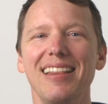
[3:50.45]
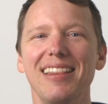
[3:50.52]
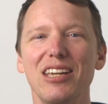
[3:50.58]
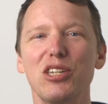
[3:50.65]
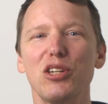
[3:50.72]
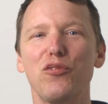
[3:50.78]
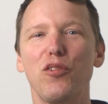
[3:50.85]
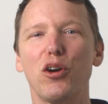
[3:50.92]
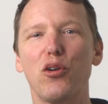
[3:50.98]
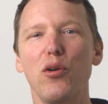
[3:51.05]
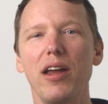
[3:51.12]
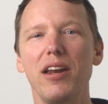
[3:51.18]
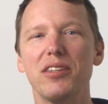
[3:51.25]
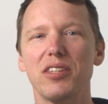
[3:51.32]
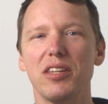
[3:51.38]
This is for
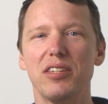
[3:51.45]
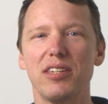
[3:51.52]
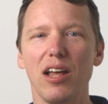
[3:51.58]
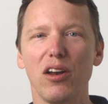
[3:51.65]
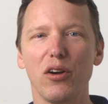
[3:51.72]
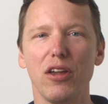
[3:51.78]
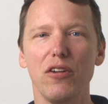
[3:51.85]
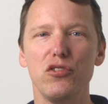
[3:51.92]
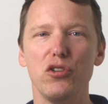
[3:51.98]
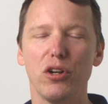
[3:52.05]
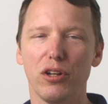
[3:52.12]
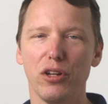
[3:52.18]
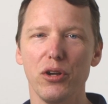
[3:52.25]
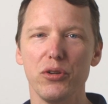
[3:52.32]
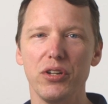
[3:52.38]
credits the seller gives you at
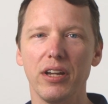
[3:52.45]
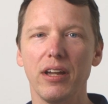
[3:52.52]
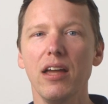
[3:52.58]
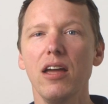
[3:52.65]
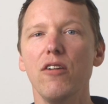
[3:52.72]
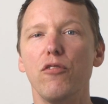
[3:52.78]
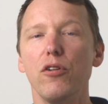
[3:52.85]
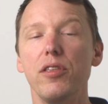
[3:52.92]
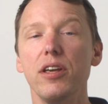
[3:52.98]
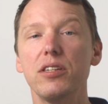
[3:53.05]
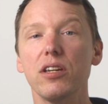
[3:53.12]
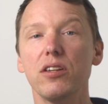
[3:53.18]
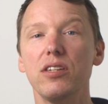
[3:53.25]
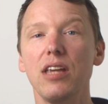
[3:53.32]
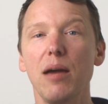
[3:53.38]
closing. For
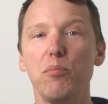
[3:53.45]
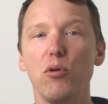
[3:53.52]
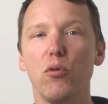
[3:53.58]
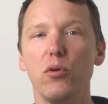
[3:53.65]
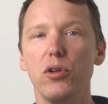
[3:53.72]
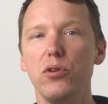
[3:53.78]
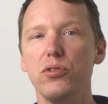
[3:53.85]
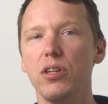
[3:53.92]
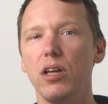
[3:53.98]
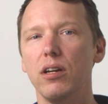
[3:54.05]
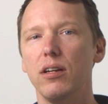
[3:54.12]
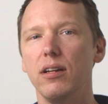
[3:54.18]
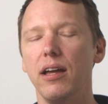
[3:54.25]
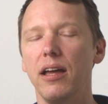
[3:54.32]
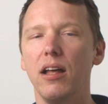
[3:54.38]
this example, we'll use
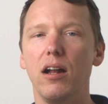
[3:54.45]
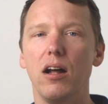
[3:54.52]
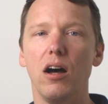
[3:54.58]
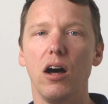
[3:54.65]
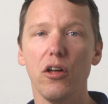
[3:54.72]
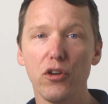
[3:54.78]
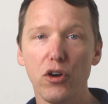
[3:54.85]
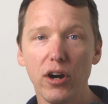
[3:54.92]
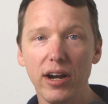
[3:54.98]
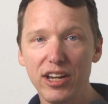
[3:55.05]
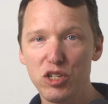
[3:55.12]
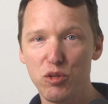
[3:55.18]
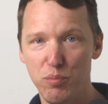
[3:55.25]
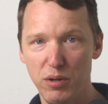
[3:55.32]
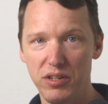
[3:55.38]
an other
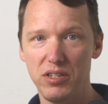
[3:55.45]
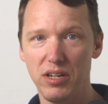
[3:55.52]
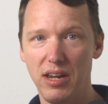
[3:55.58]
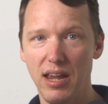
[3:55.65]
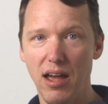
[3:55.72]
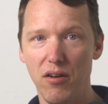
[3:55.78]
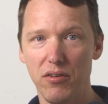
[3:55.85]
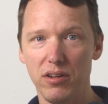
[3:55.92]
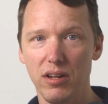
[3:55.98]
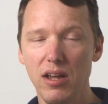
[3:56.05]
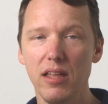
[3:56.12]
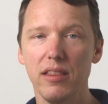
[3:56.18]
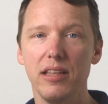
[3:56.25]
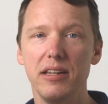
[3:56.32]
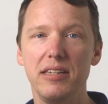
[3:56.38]
income account,
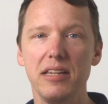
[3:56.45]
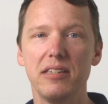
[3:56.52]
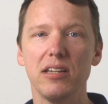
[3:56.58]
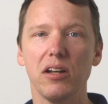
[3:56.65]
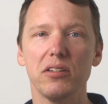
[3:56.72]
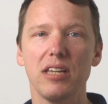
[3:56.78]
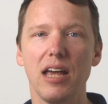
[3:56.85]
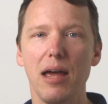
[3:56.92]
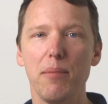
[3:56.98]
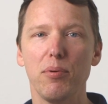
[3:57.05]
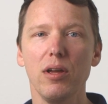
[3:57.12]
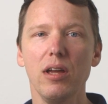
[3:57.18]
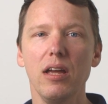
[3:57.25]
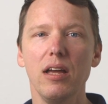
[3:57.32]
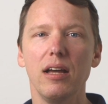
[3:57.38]
the detail type,
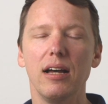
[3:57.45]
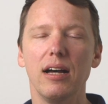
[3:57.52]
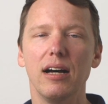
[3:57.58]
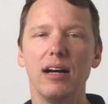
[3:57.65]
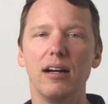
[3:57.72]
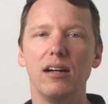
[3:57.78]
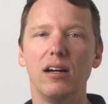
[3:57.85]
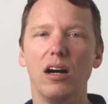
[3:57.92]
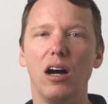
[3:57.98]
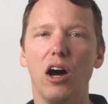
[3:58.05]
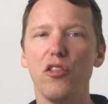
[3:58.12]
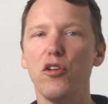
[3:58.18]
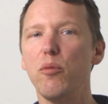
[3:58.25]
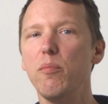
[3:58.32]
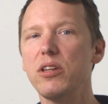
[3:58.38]

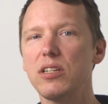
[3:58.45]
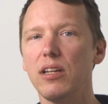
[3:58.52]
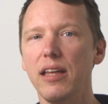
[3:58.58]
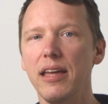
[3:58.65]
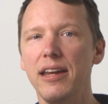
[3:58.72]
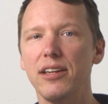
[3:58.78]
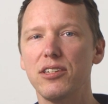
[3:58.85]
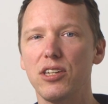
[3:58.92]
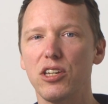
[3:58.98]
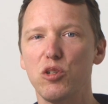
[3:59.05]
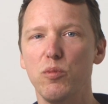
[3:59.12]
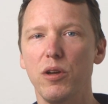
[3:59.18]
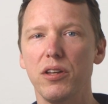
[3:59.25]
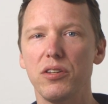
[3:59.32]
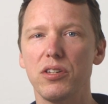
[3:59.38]
other miscellaneous
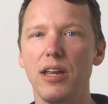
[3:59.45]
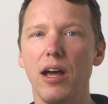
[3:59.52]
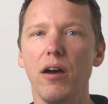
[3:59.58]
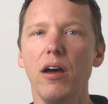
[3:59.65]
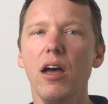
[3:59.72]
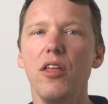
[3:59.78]
income.